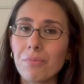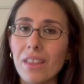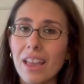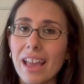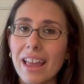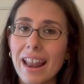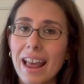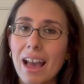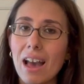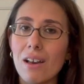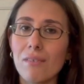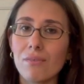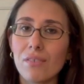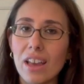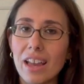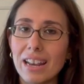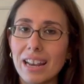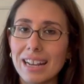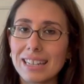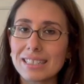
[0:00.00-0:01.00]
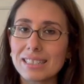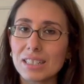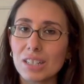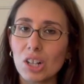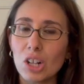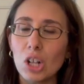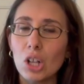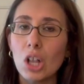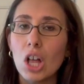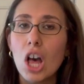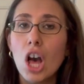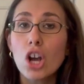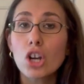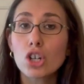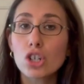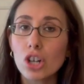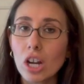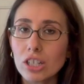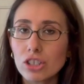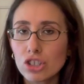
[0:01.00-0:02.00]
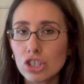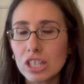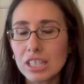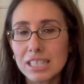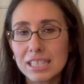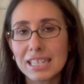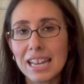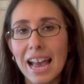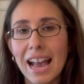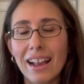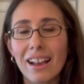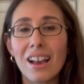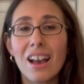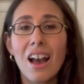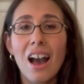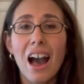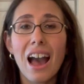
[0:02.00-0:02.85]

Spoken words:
and have a nice little crunchy snack.